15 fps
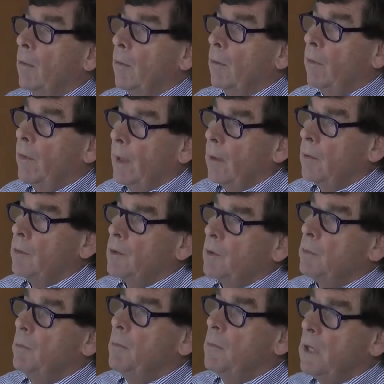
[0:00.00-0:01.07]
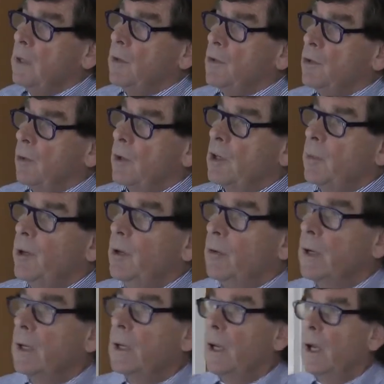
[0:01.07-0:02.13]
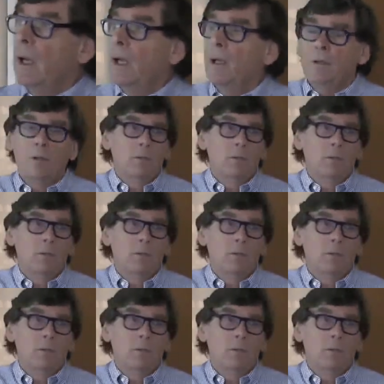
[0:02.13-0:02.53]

that means you're going to be looking at